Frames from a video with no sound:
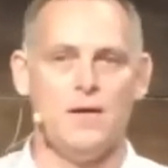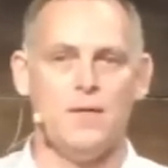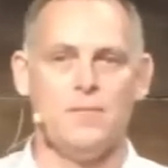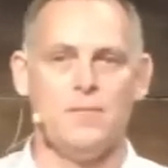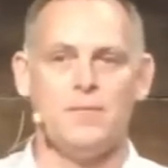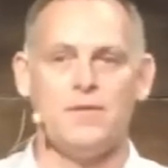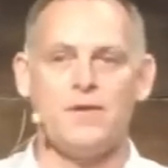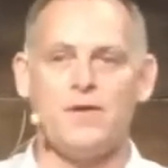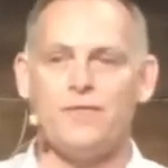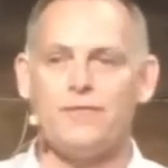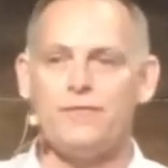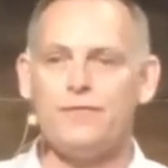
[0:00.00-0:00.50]

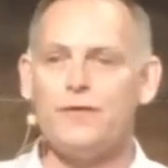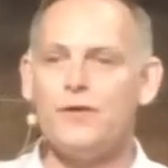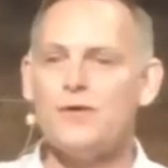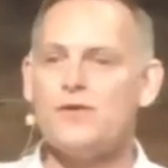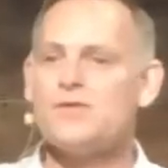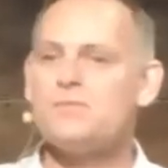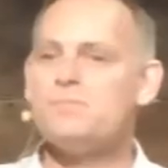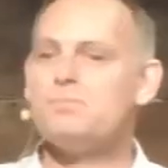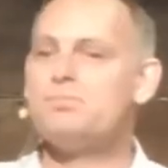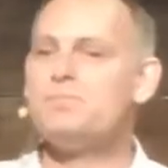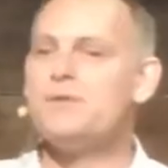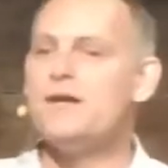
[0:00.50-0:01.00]
But the
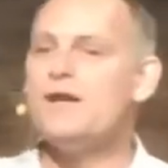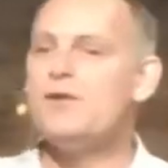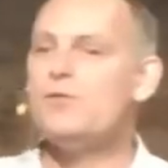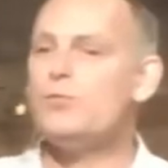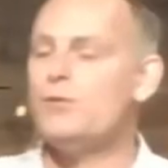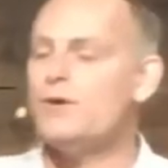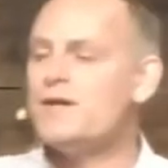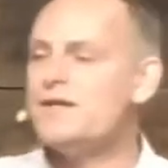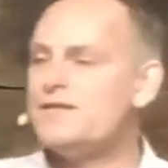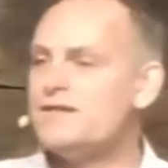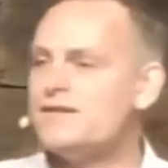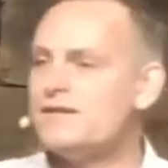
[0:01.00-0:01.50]
first big
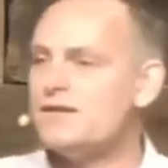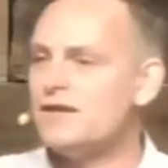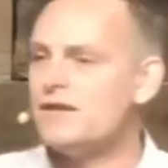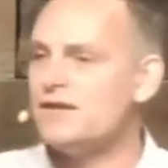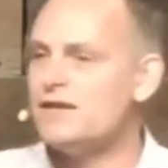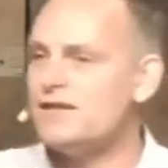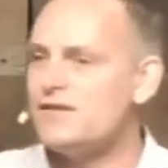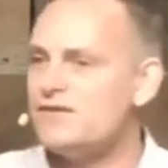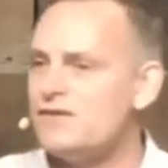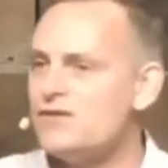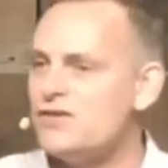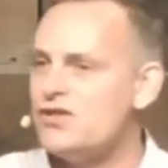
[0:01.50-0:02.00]
reason to
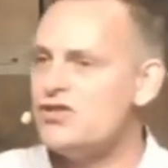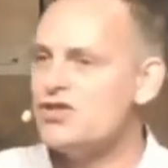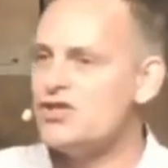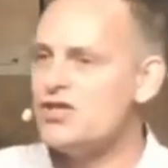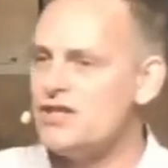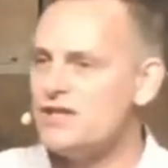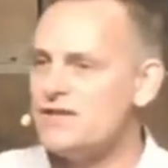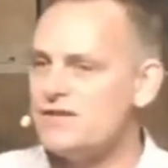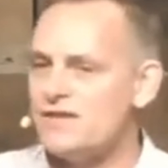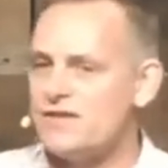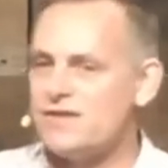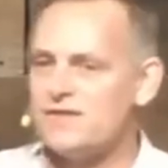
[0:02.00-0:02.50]
listen to
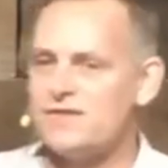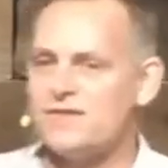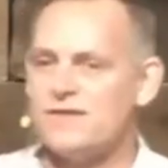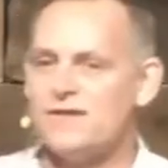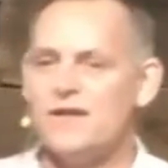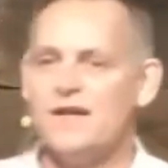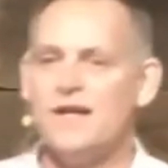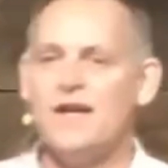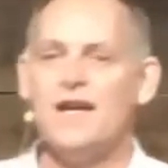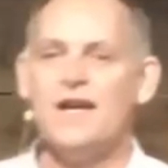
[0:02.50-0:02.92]
Jesus